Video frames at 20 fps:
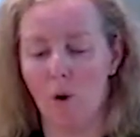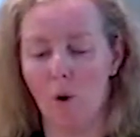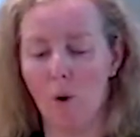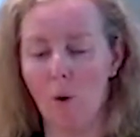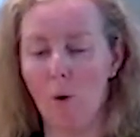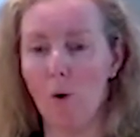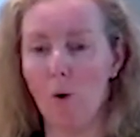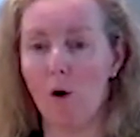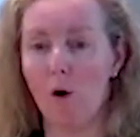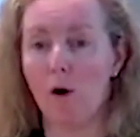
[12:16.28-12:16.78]

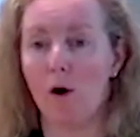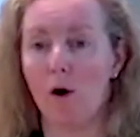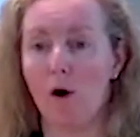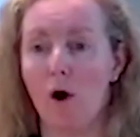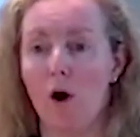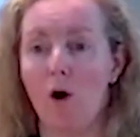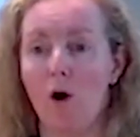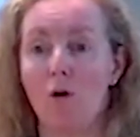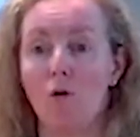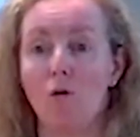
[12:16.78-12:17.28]
or
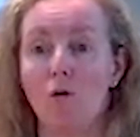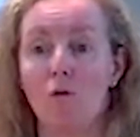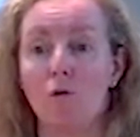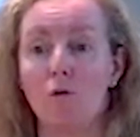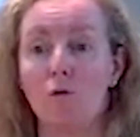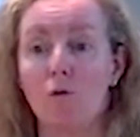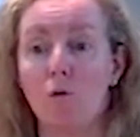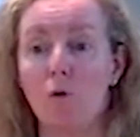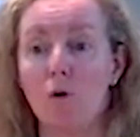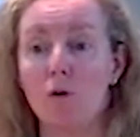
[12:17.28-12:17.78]

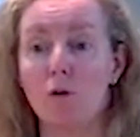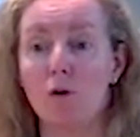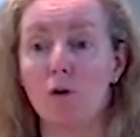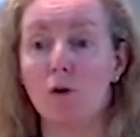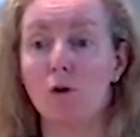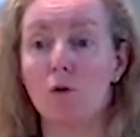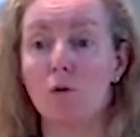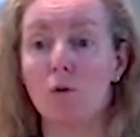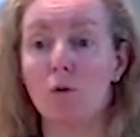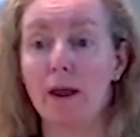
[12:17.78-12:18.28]
for the
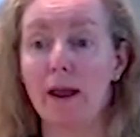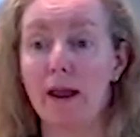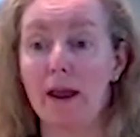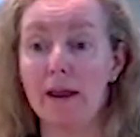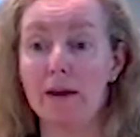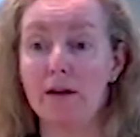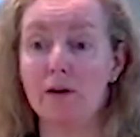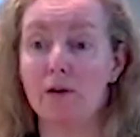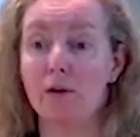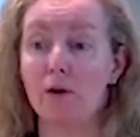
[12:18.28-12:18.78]

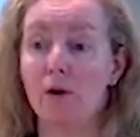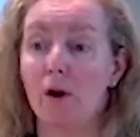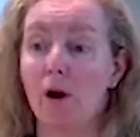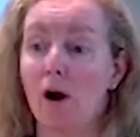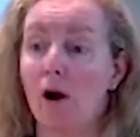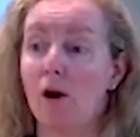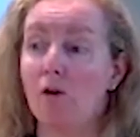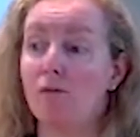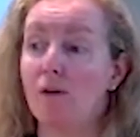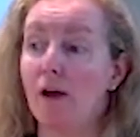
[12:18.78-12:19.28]
creator
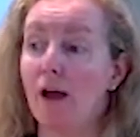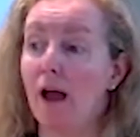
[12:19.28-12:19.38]
of